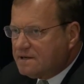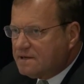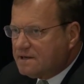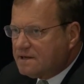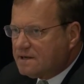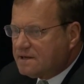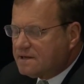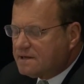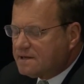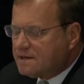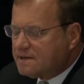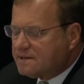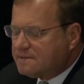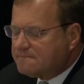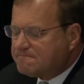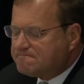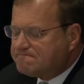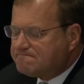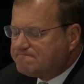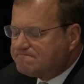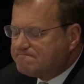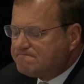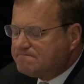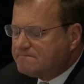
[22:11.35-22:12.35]

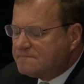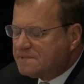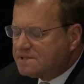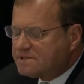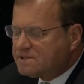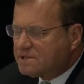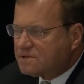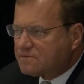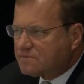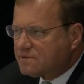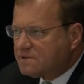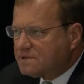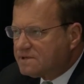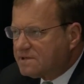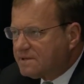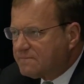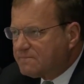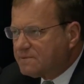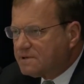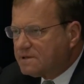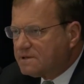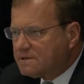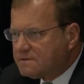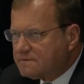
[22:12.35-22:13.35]
I talked with
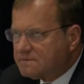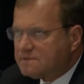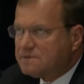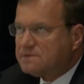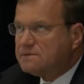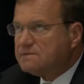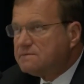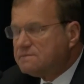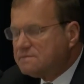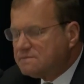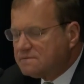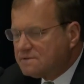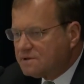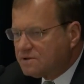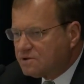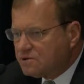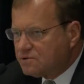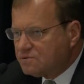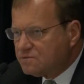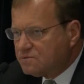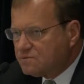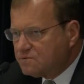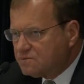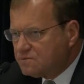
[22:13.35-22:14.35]
the
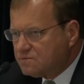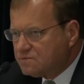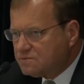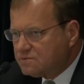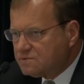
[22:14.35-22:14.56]
new